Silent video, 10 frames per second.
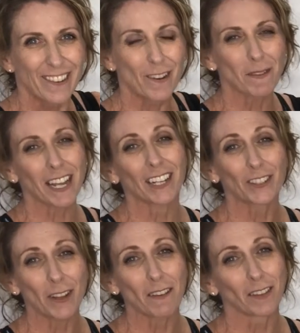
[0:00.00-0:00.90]
Normally I
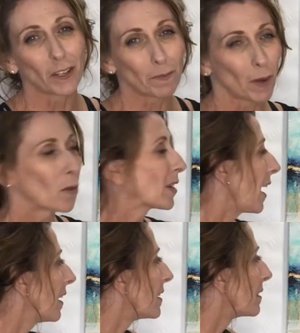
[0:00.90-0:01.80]
do have a lot of bold
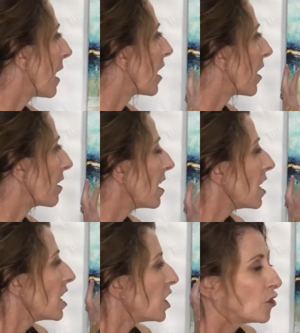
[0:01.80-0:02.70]
colors and I
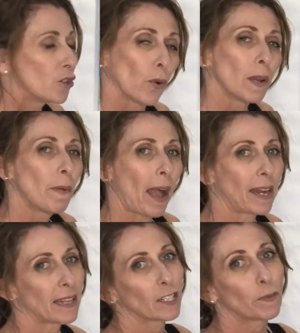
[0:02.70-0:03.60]
enjoyed
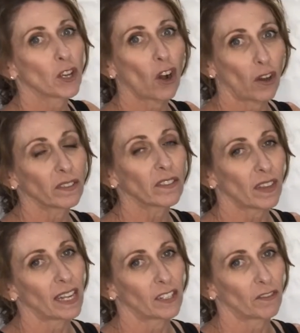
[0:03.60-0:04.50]
painting this because of
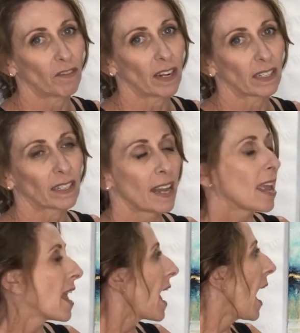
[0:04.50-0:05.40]
that difference.
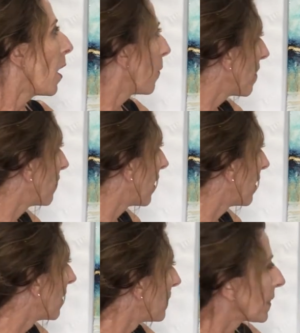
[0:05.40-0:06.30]

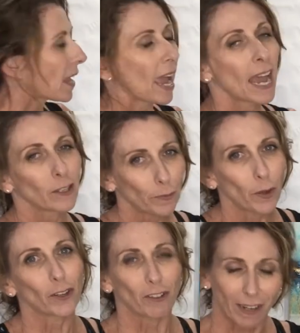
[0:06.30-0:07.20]
However, as
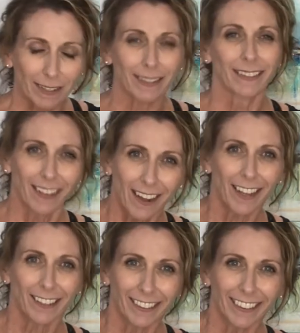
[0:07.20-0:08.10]
per Tracie
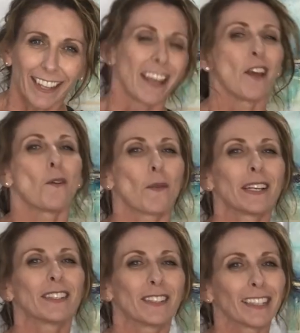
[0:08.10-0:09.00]
Style, we
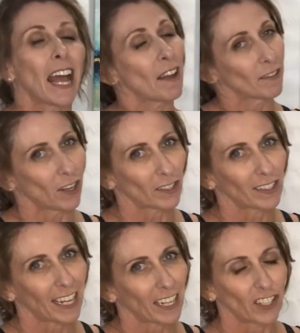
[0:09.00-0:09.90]
still have lots
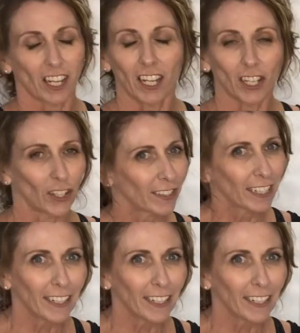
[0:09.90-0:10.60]
of texture, lots of